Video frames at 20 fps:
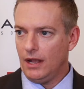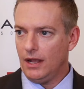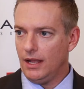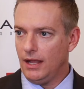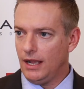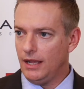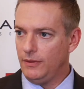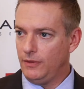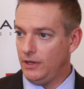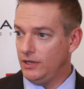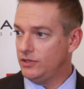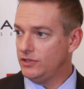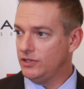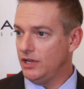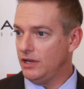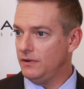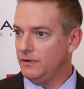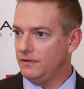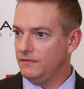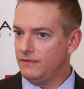I think
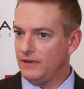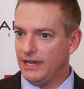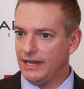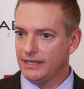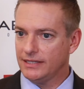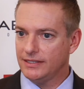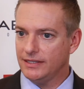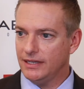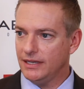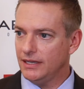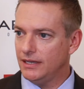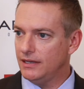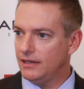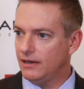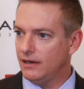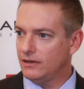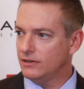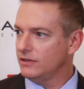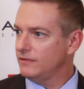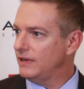so. In fact,
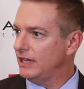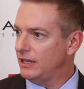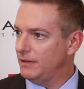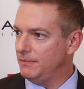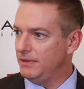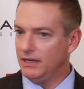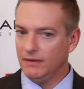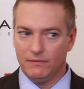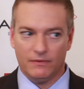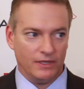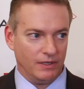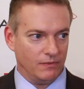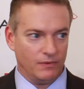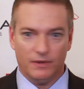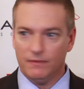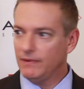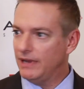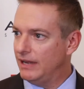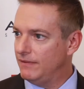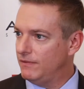our development, like
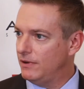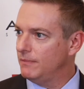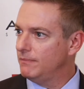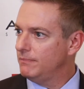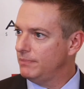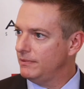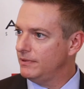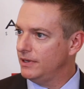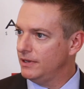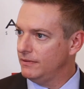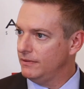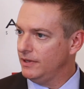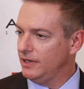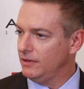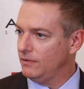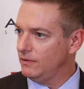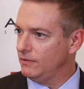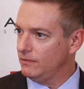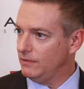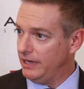we have a
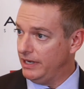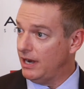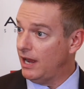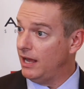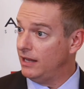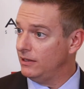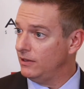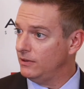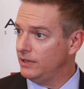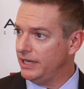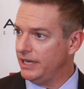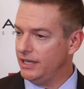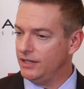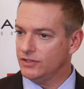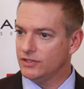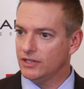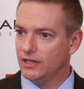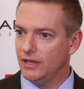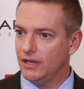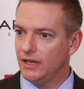thing in
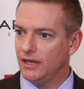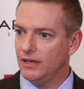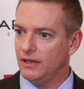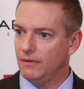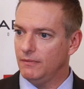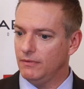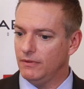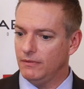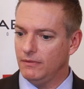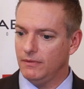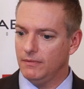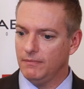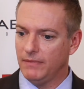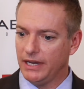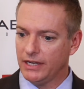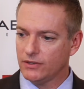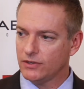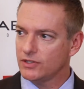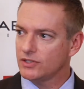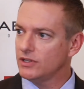HoloLens,
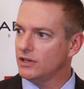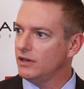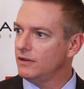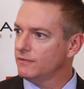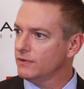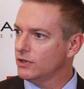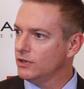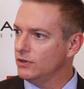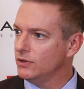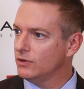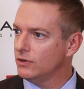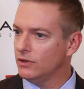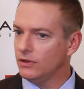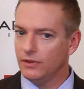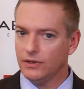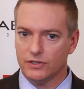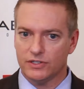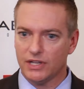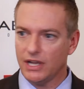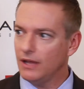Microsoft, Google,
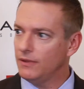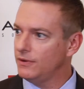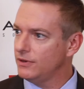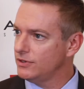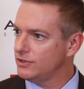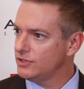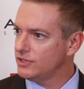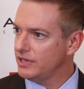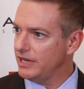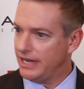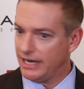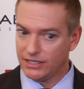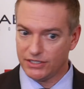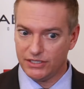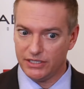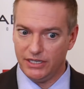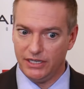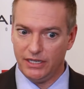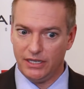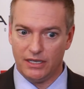there's others,
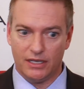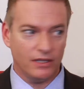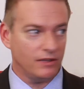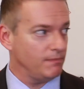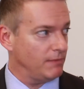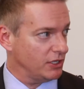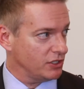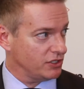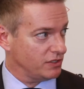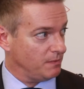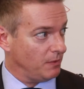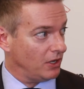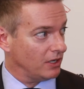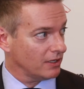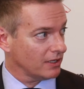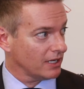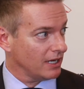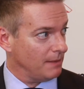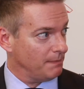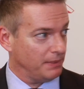actually much
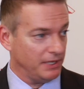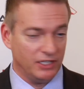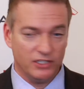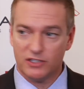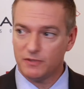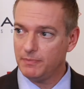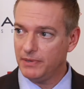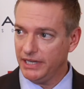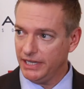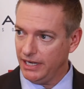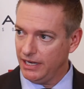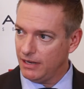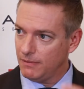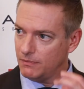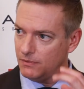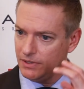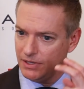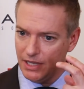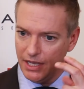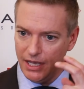smaller companies springing
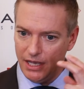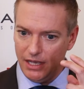up with,